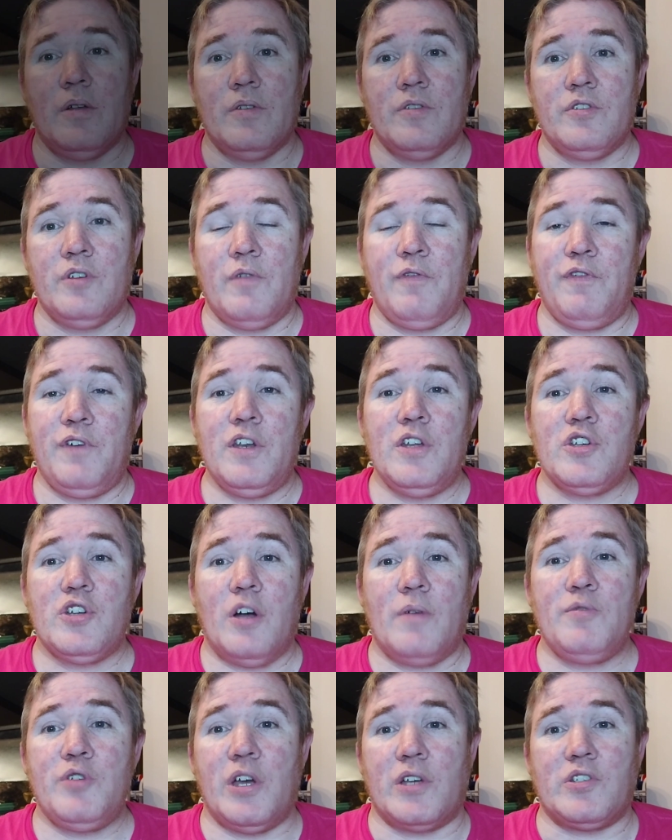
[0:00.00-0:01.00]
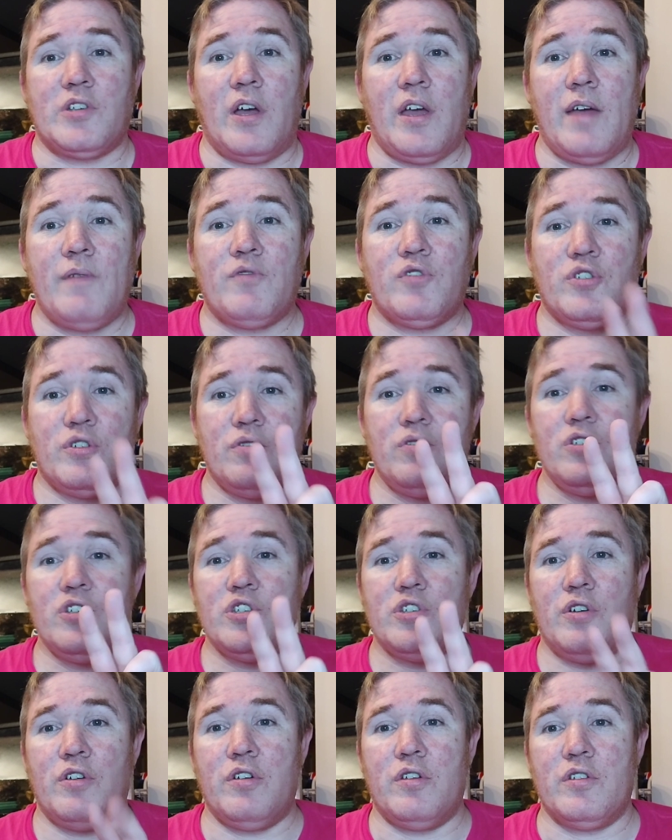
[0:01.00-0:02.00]
So finished objects, I have 2 to
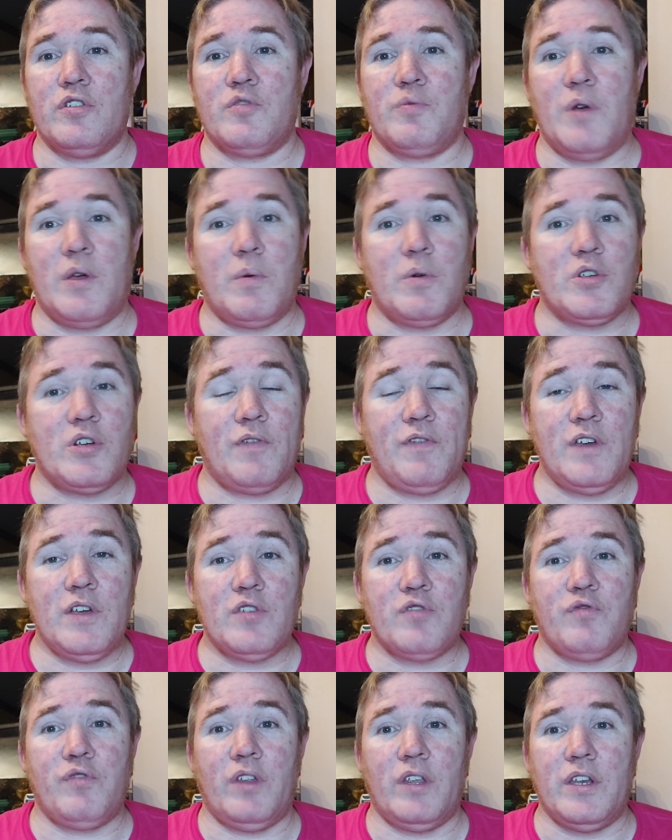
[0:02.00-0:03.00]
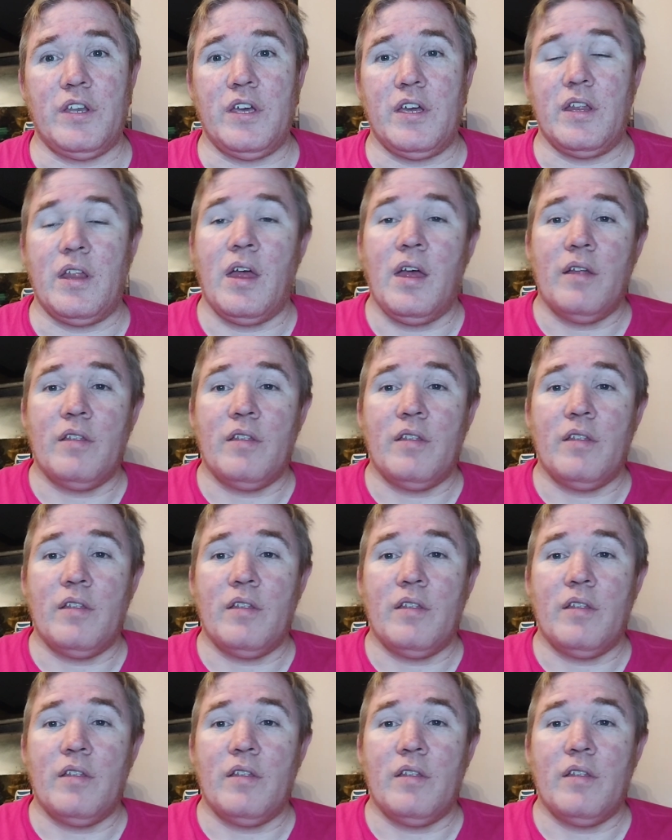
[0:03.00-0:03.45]
show you this week, which I think is really neat.